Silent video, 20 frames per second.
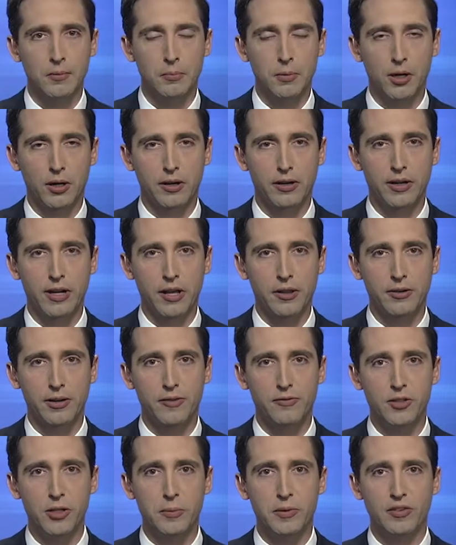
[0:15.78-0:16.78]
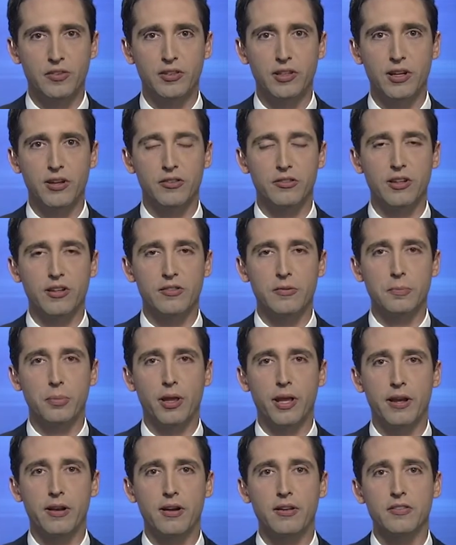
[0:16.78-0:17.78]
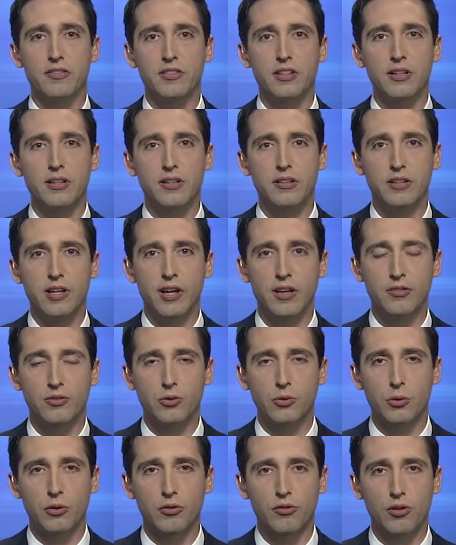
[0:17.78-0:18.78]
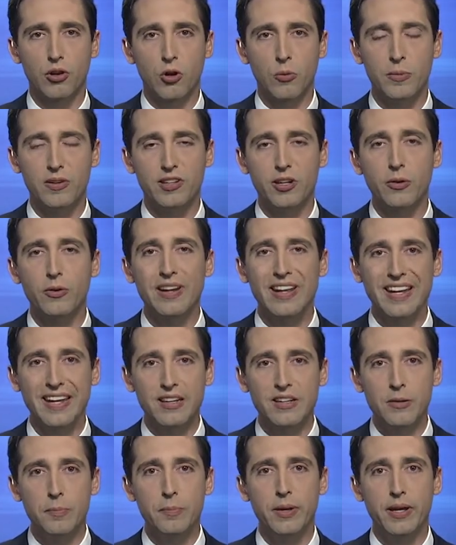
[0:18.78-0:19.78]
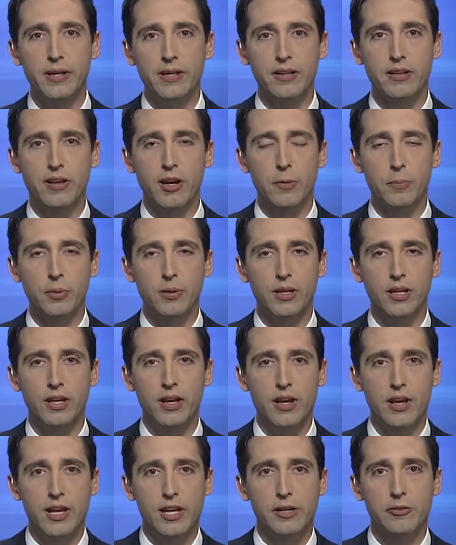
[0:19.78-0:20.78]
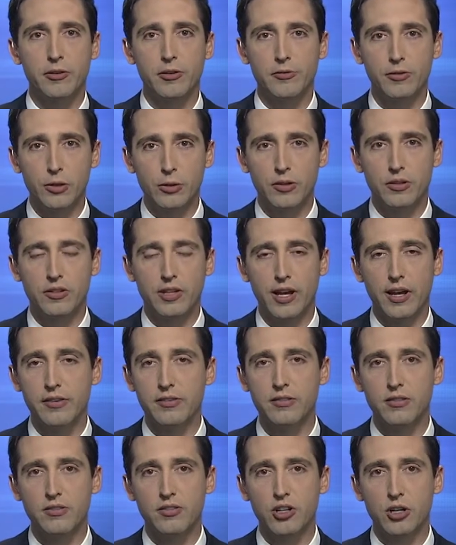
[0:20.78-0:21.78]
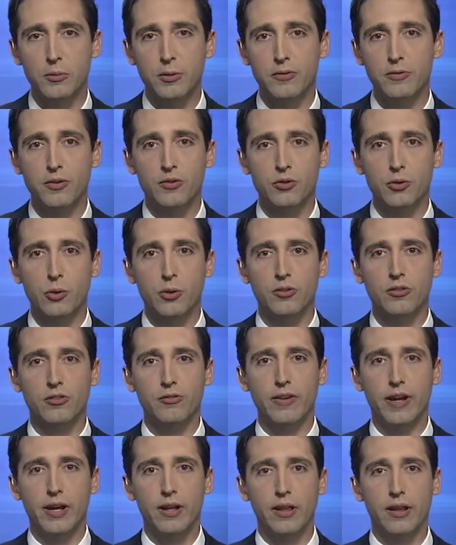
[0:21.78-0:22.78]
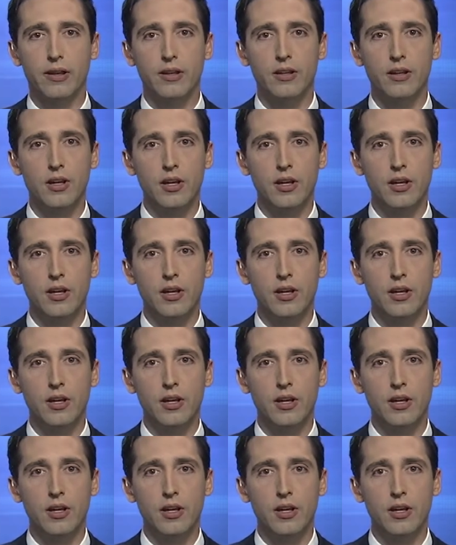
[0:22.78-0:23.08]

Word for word: Mark and Heather, FWCS doesn't plan on sending test scores home until an independent company can review the test and determine if the scores are valid.